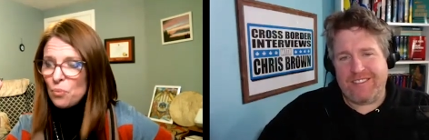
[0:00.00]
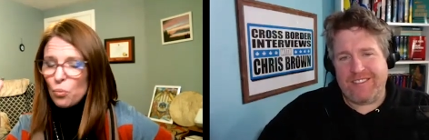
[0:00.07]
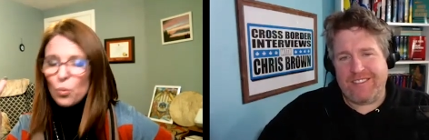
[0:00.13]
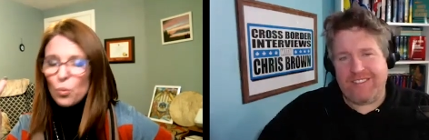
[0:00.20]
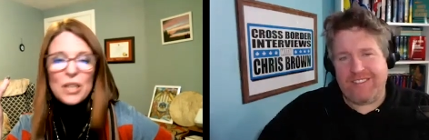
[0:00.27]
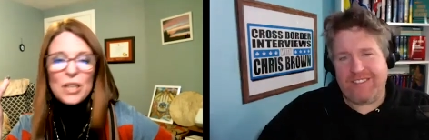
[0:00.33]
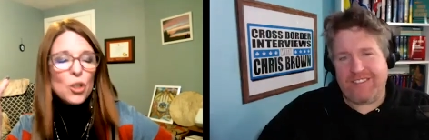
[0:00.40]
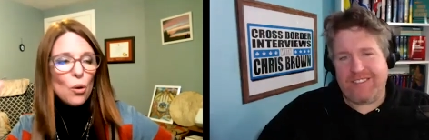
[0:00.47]

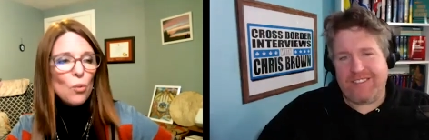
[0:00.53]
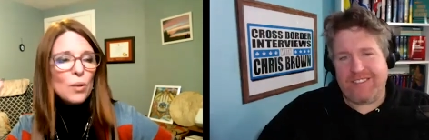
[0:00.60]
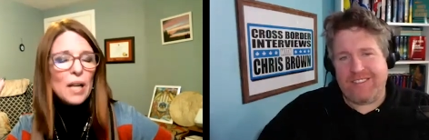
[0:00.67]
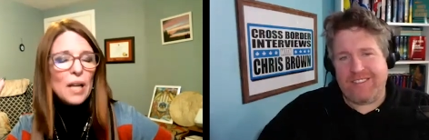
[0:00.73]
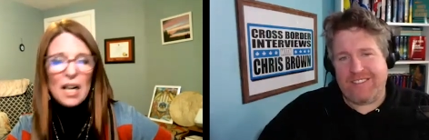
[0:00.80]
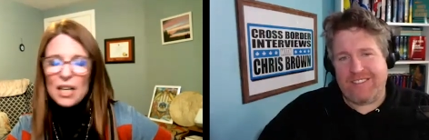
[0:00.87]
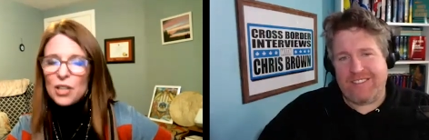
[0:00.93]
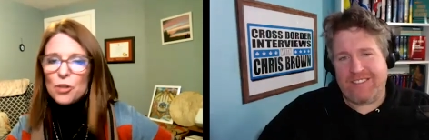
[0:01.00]
Speaker 1: we don't
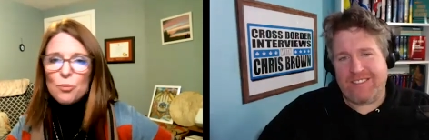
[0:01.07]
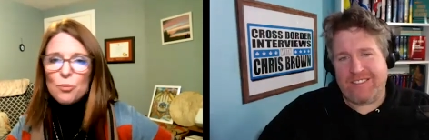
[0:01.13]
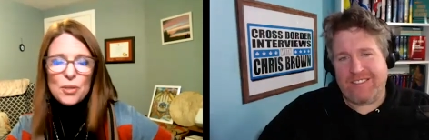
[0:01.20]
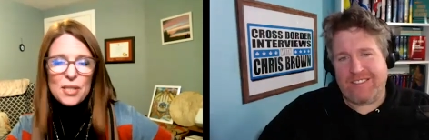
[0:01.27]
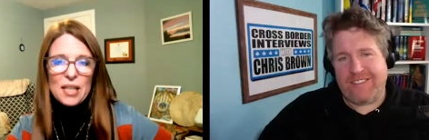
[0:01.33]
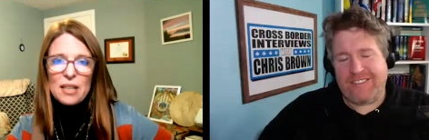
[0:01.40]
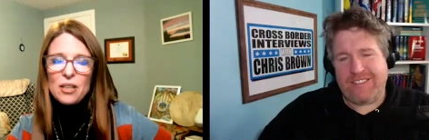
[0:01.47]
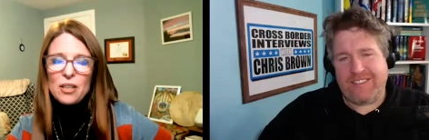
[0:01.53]

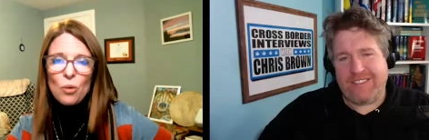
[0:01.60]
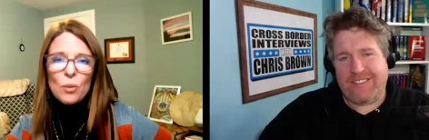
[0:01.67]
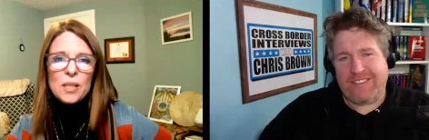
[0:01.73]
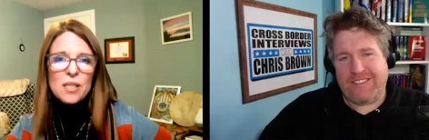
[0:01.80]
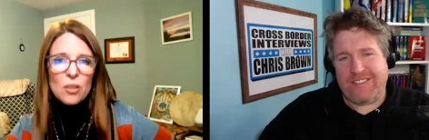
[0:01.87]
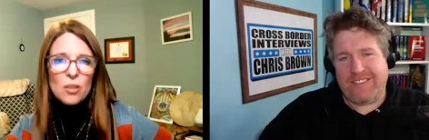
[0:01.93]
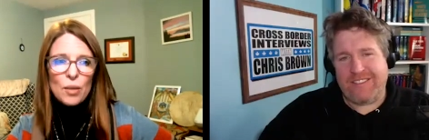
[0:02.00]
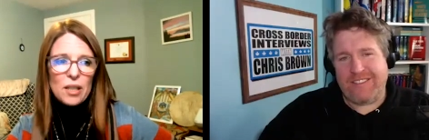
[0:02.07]
100% know
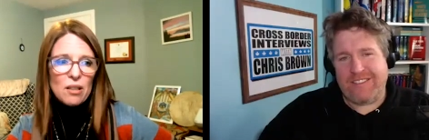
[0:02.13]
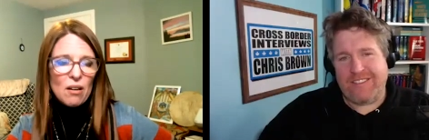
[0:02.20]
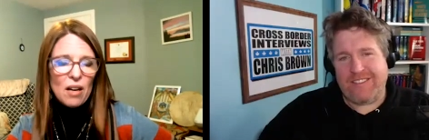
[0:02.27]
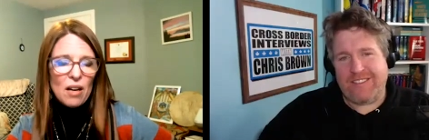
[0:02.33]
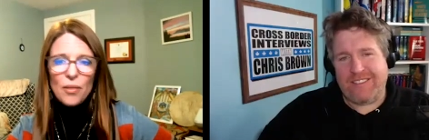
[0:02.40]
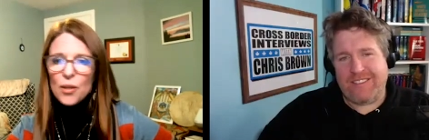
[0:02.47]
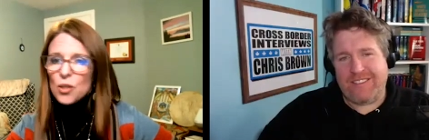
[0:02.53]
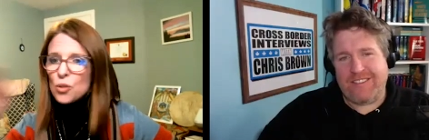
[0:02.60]
what's going
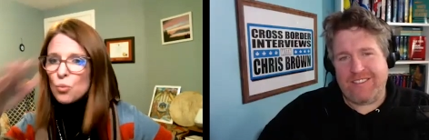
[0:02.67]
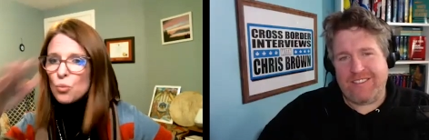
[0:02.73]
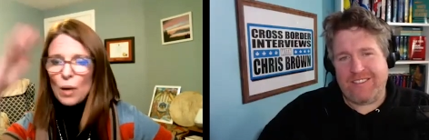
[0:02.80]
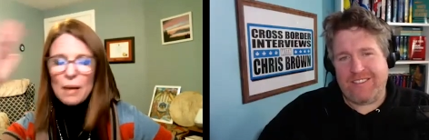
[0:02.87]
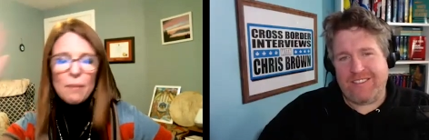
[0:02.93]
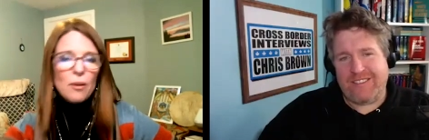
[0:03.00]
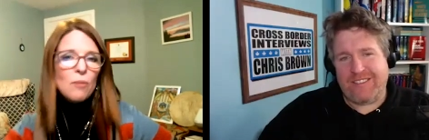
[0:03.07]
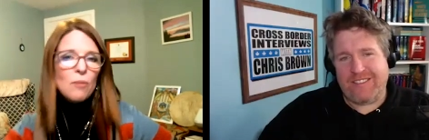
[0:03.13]
on. There's
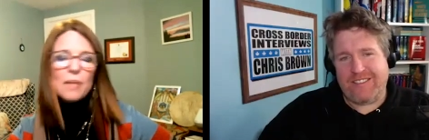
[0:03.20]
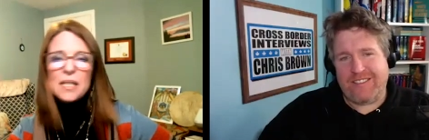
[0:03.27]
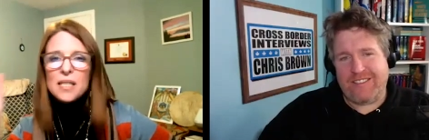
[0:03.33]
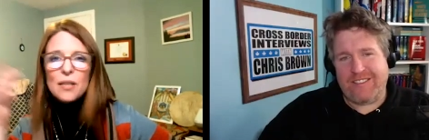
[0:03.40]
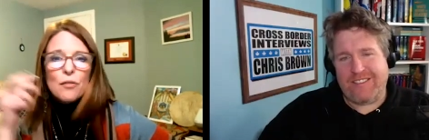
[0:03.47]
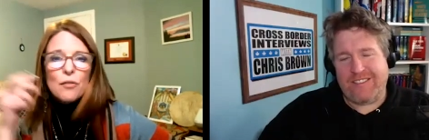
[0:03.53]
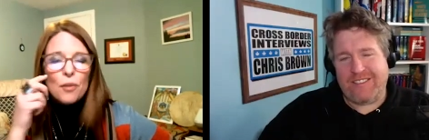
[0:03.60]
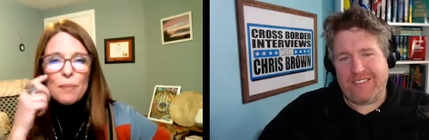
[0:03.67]
way
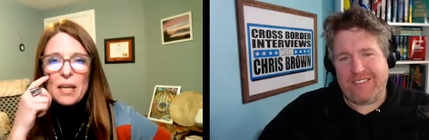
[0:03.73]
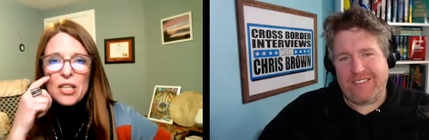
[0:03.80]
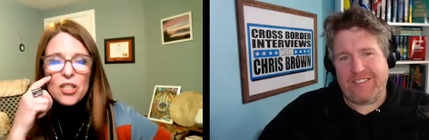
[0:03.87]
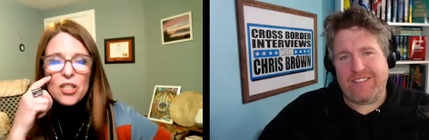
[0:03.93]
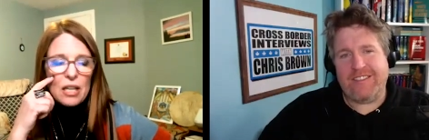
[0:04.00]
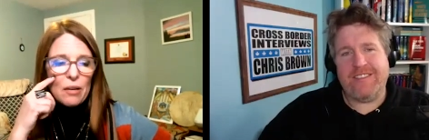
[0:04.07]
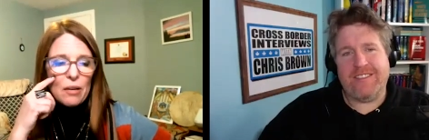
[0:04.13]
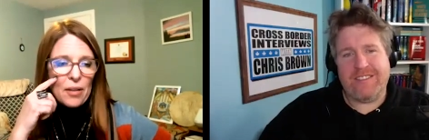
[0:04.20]

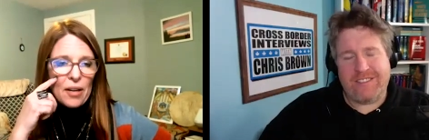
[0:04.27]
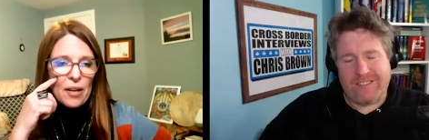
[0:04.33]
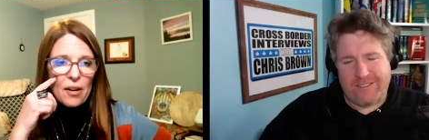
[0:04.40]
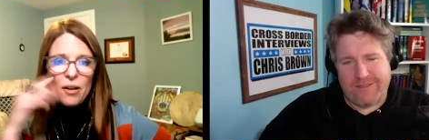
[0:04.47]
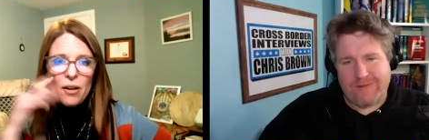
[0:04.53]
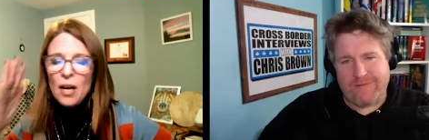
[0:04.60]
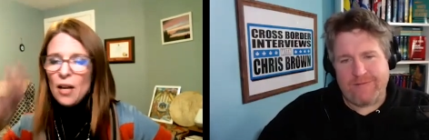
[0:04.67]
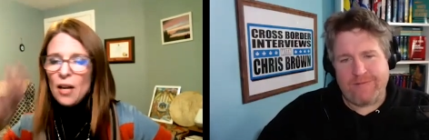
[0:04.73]
misinformation out
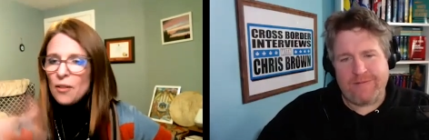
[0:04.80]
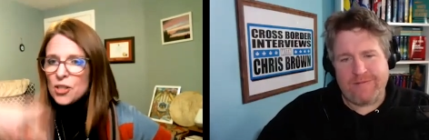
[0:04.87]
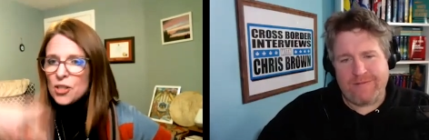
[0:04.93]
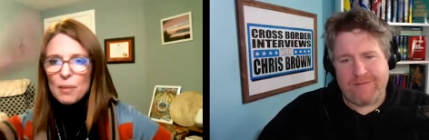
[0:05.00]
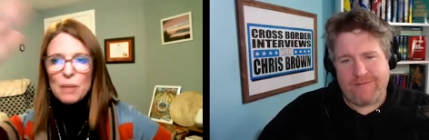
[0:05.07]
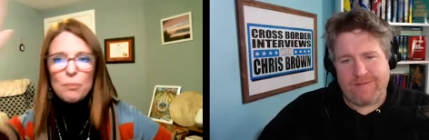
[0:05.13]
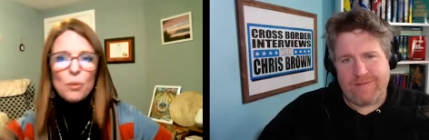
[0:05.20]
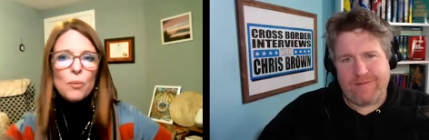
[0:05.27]
there. There's
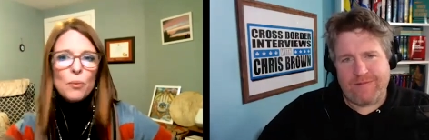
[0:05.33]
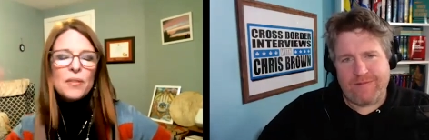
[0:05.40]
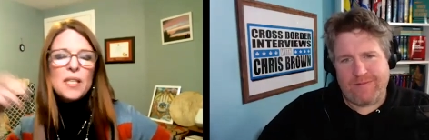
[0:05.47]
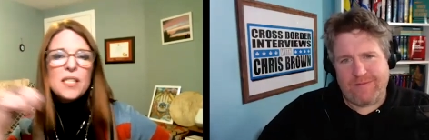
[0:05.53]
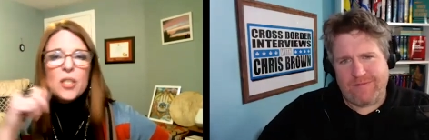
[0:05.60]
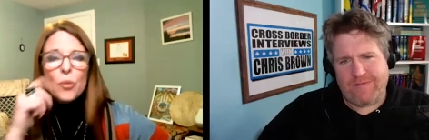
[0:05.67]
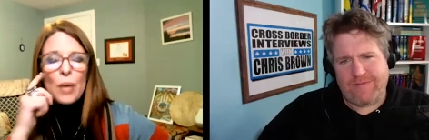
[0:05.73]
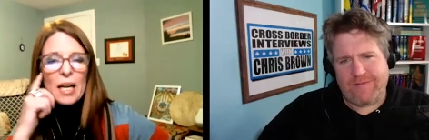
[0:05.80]
people with
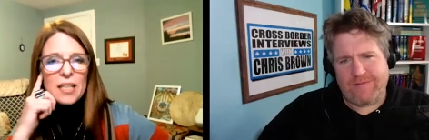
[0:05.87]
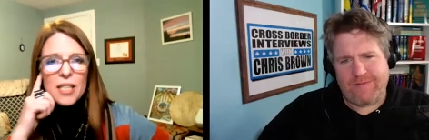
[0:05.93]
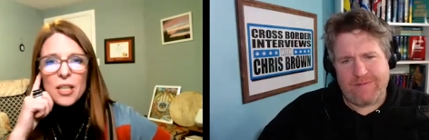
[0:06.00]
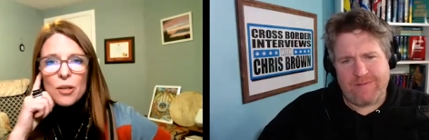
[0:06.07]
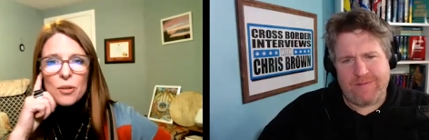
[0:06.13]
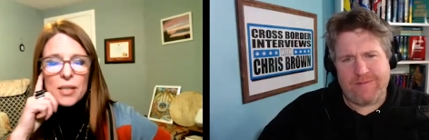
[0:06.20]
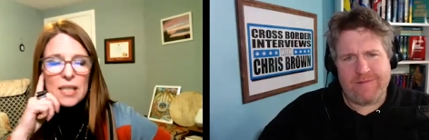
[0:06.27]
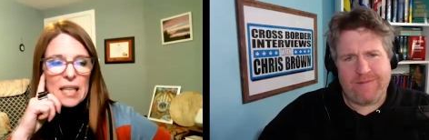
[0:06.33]
these
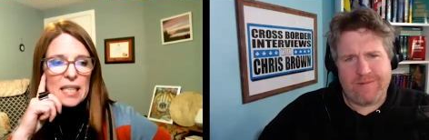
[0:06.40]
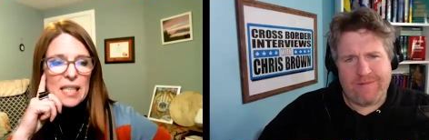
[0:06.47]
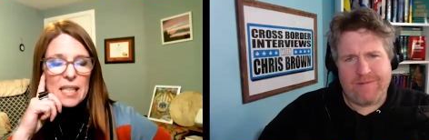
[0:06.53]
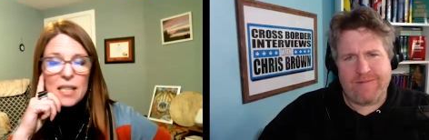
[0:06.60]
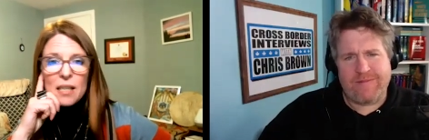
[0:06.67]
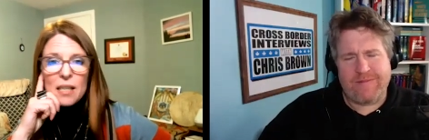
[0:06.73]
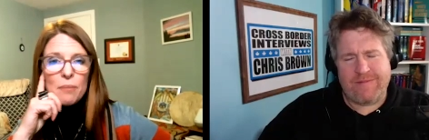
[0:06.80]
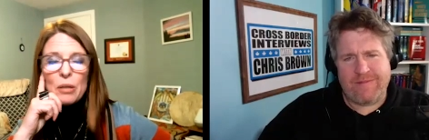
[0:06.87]
grandiose
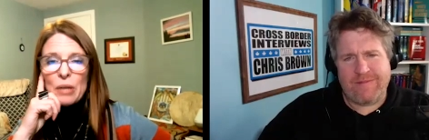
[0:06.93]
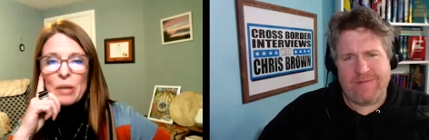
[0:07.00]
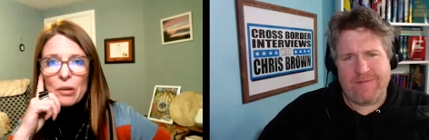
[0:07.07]
ideas about how